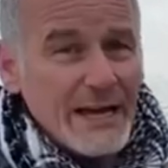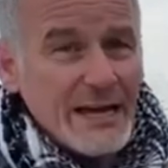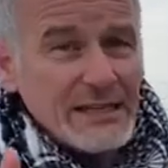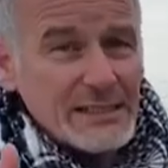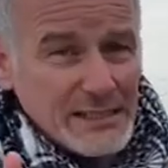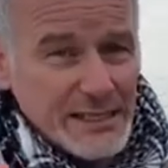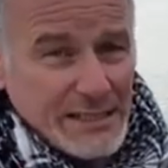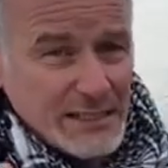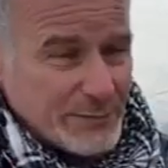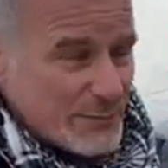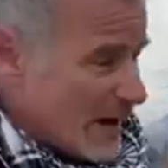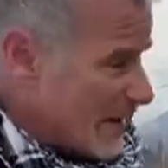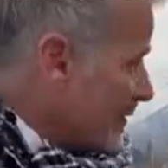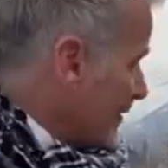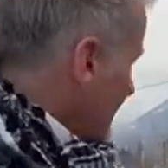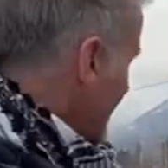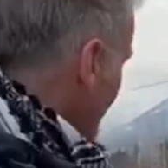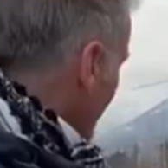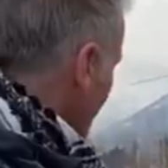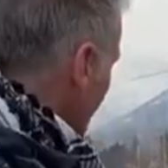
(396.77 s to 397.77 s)
6
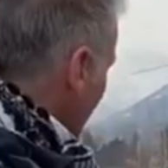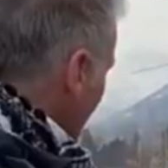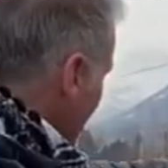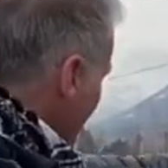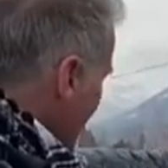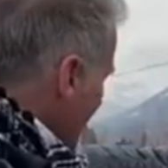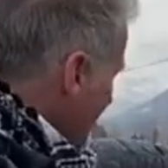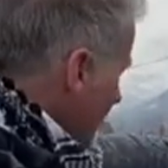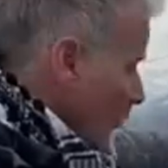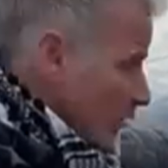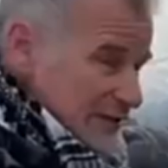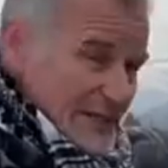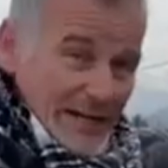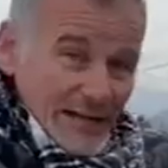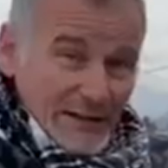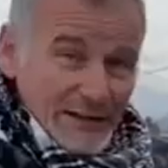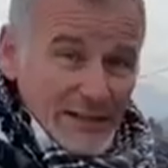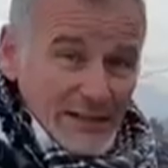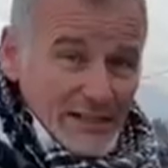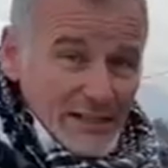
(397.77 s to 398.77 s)
months. It will take
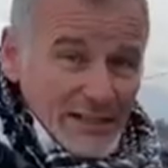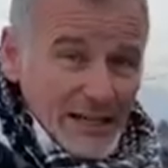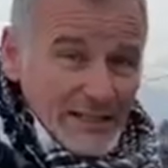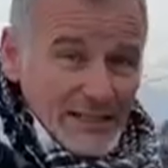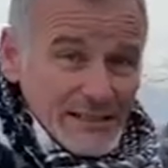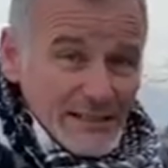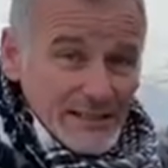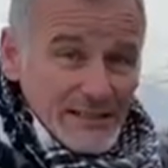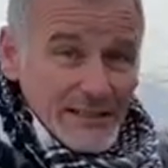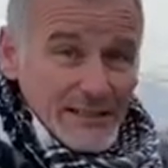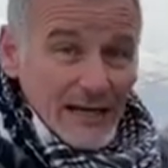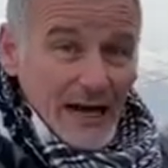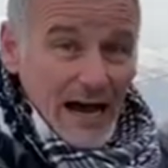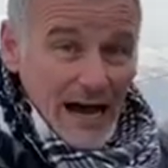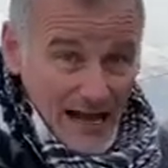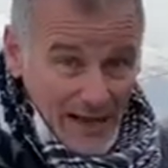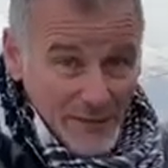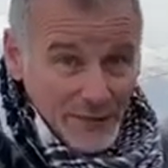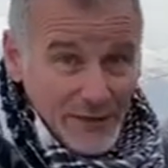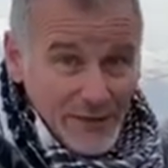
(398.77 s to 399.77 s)
this kid,
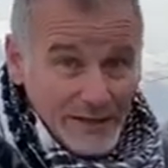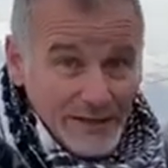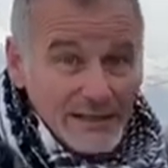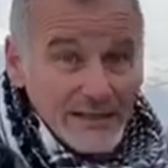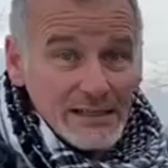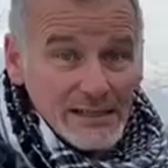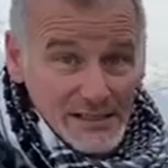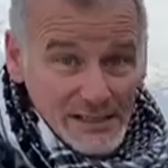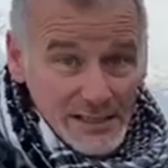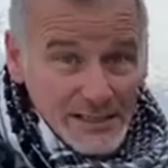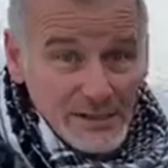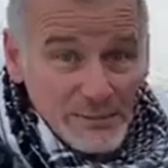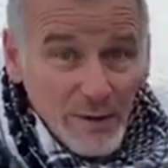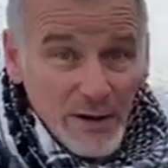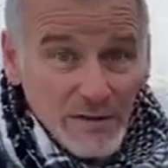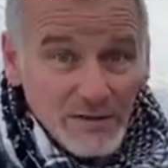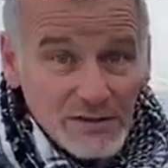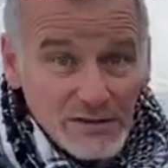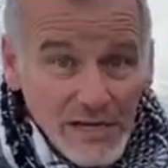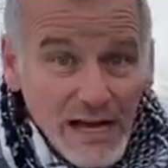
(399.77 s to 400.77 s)
I think, 6
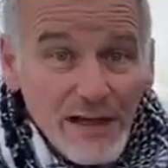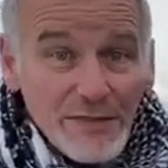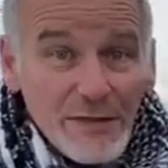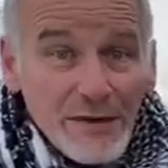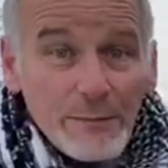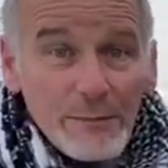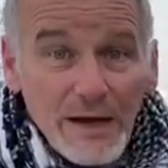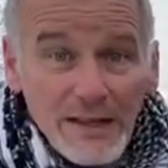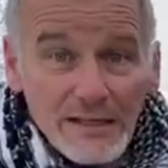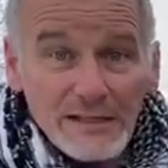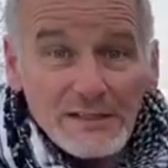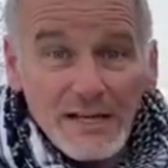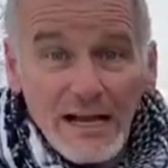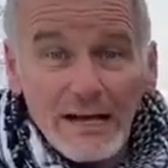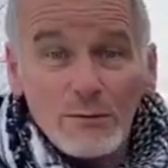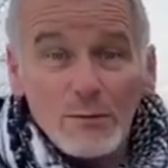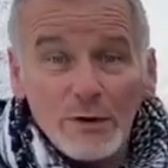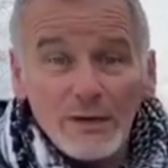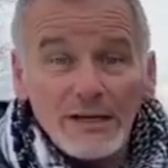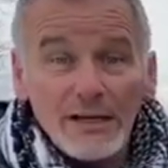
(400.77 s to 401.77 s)
months. I think by the
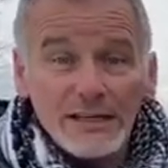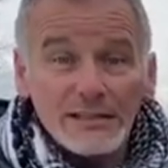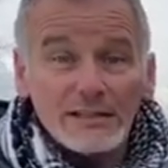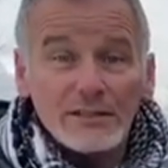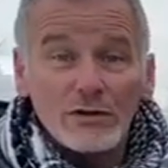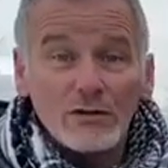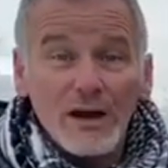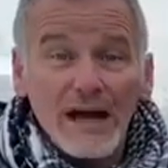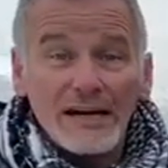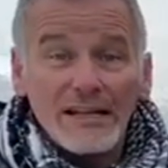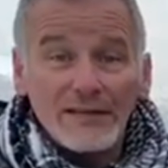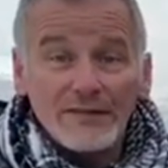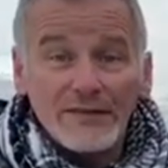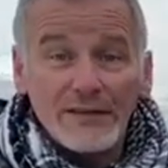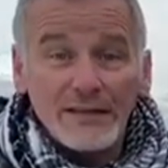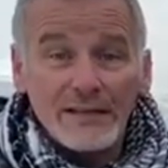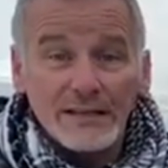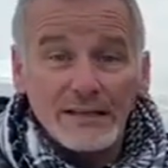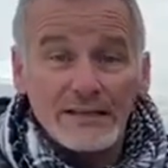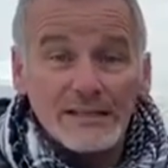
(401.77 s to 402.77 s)
time we get to Rally
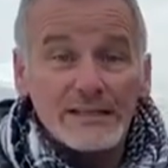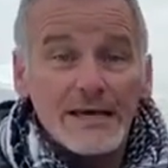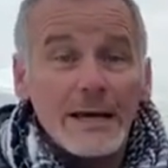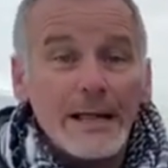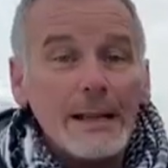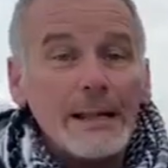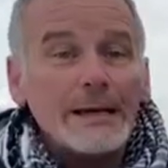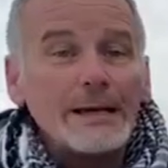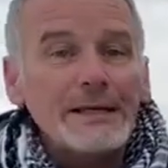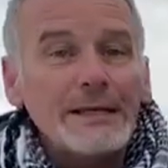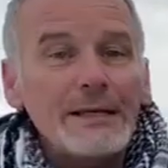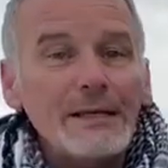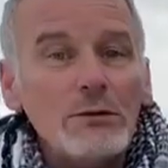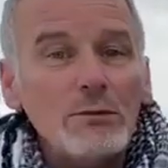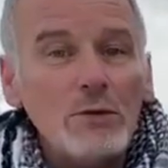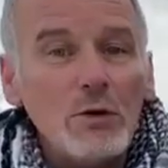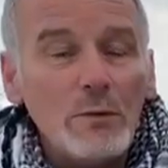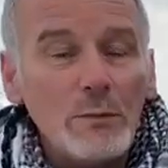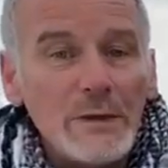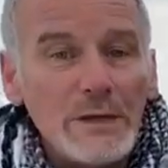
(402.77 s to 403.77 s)
Finland, he
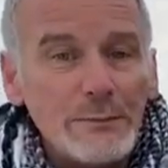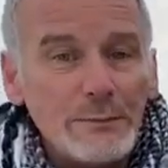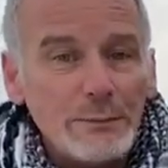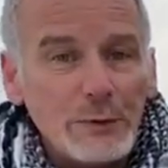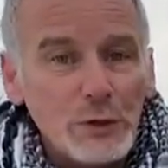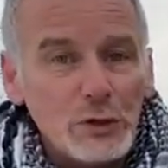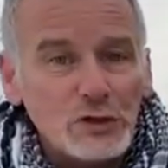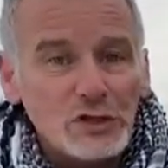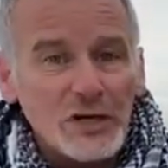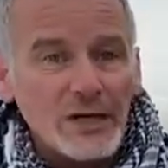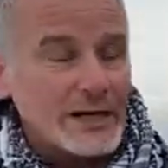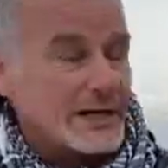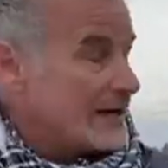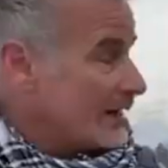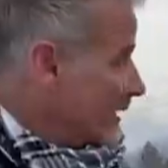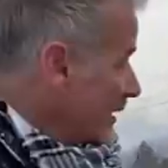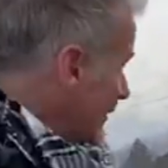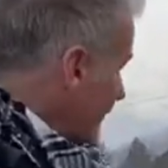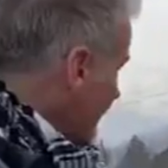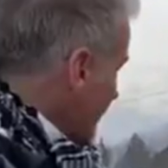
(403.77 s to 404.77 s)
will be pushing
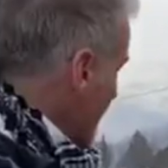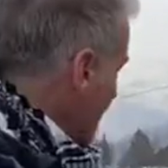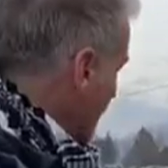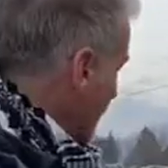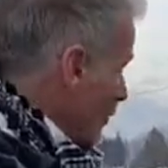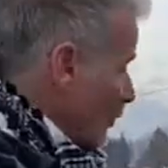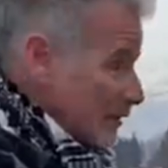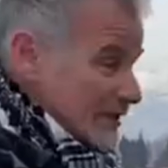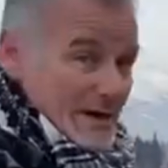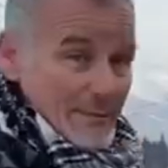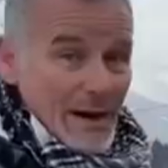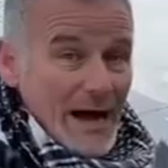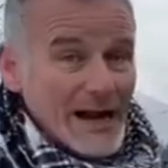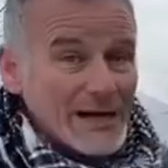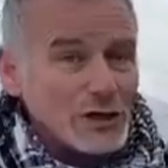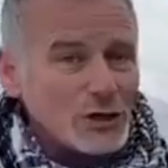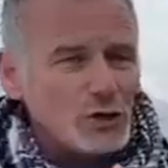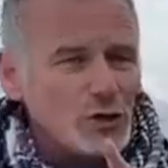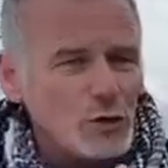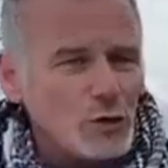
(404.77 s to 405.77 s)
for the podium, and
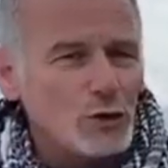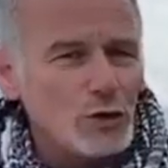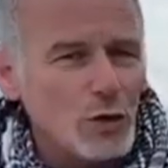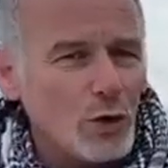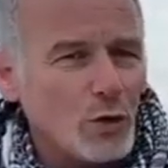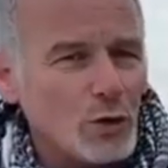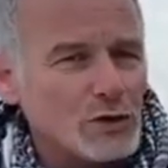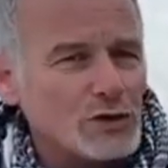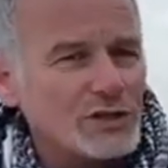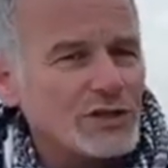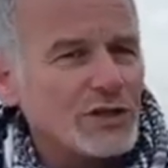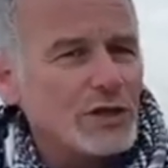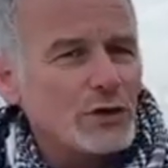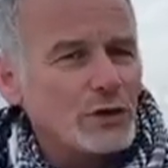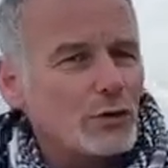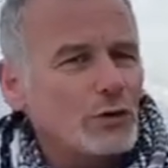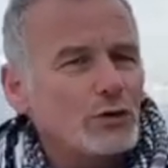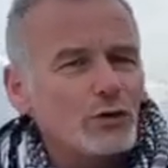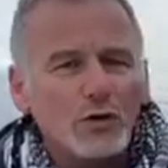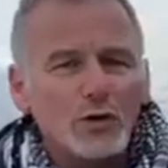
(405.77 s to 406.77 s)
who knows,
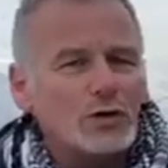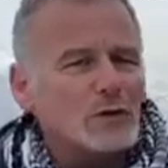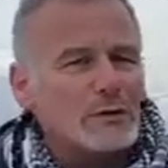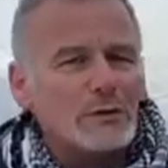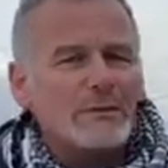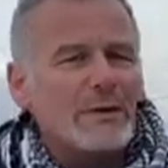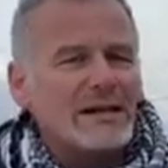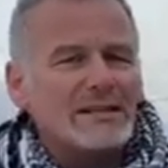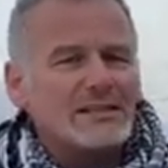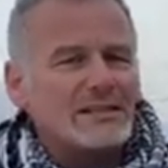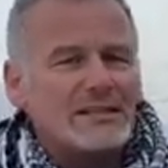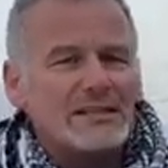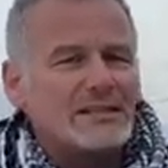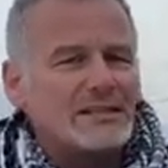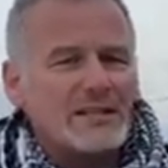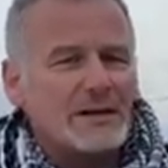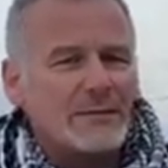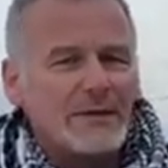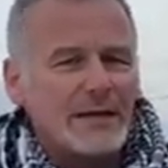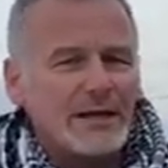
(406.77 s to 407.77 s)
we might see
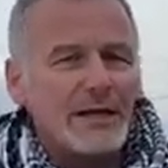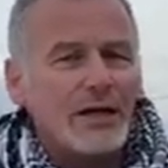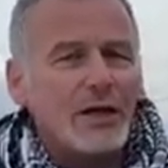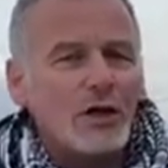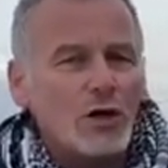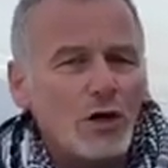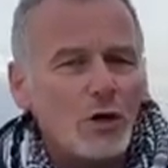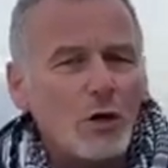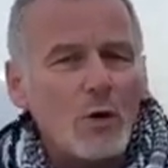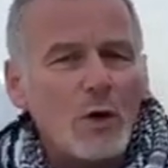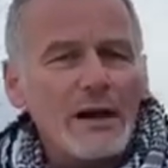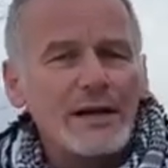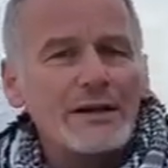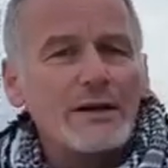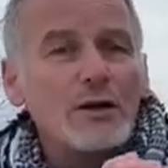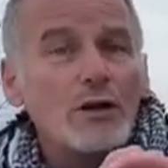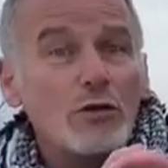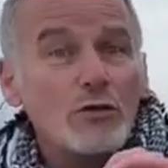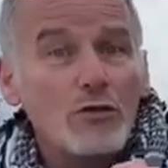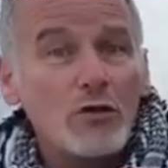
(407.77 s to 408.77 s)
something quite
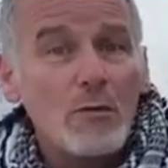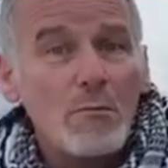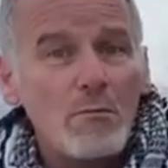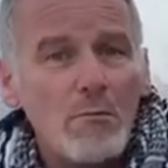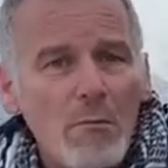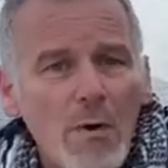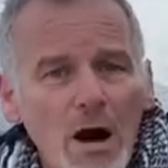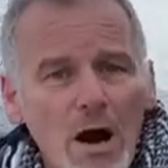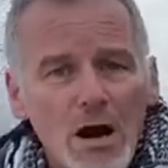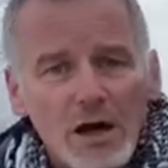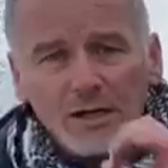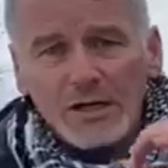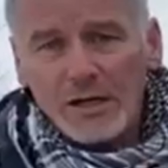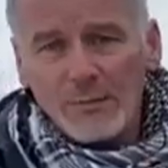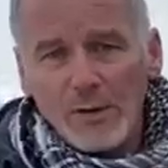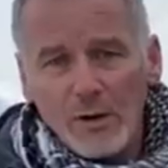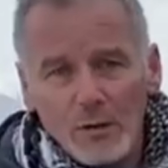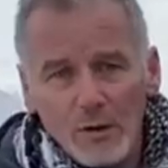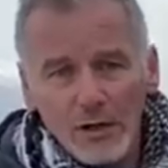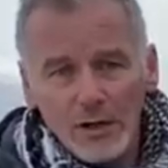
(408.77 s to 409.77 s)

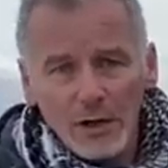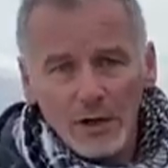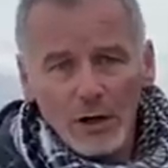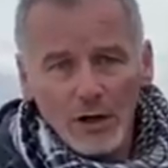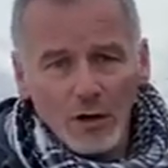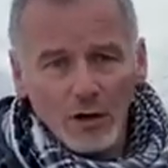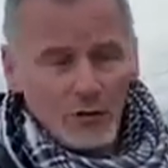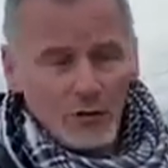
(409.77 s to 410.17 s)
remarkable on